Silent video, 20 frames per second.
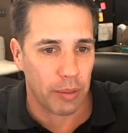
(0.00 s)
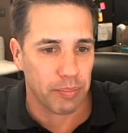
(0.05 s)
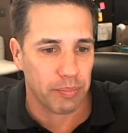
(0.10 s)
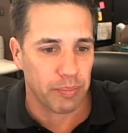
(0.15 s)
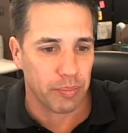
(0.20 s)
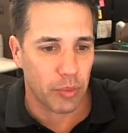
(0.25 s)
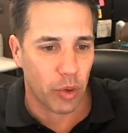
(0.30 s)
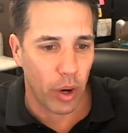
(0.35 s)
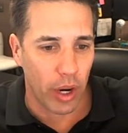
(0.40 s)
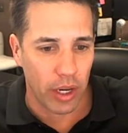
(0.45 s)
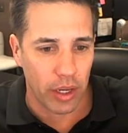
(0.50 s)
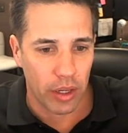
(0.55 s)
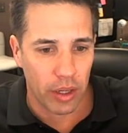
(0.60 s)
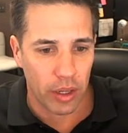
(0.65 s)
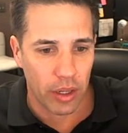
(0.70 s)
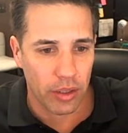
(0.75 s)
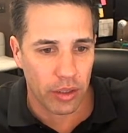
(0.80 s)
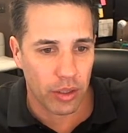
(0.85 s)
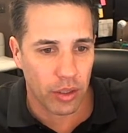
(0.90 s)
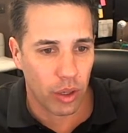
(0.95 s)
Great.
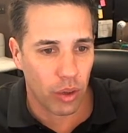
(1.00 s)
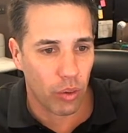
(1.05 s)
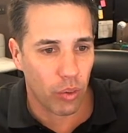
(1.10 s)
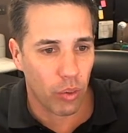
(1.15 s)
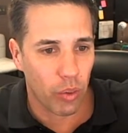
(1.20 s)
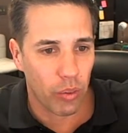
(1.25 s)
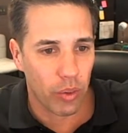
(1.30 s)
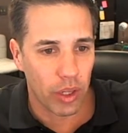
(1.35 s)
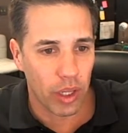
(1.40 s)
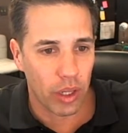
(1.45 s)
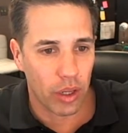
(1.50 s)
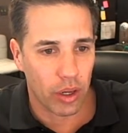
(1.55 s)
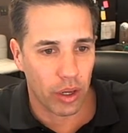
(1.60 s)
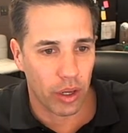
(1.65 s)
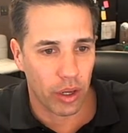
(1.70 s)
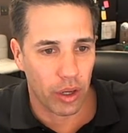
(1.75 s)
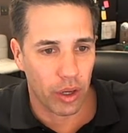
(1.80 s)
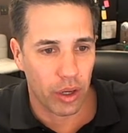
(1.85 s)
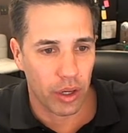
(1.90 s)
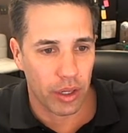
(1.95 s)
And so we're really looking
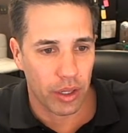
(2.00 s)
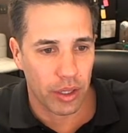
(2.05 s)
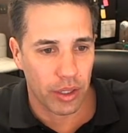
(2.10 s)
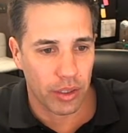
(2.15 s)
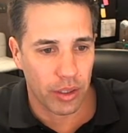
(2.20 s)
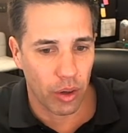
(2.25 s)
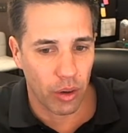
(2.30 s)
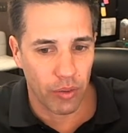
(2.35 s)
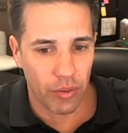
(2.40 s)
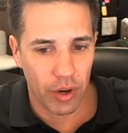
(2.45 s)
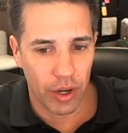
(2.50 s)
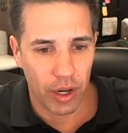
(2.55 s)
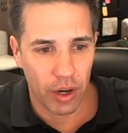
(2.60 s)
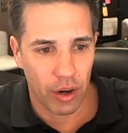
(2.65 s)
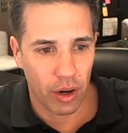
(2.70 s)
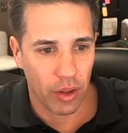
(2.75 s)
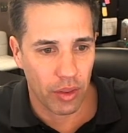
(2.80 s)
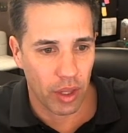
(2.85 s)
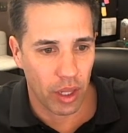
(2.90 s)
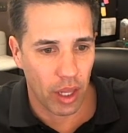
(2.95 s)
good because over here
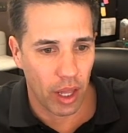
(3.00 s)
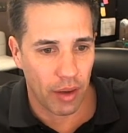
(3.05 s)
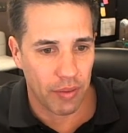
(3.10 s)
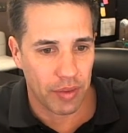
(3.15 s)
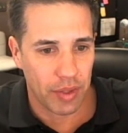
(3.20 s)
on the left,